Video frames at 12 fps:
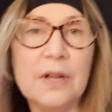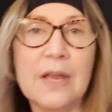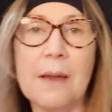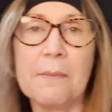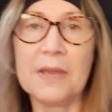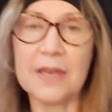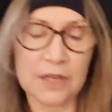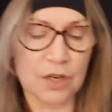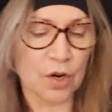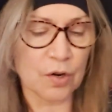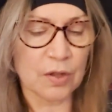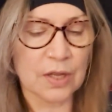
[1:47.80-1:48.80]
coming in to
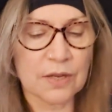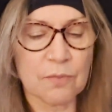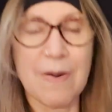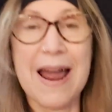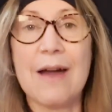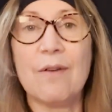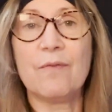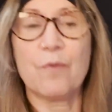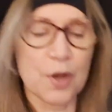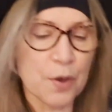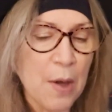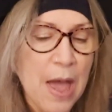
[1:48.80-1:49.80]
turn things around for
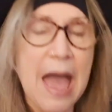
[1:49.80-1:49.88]
you.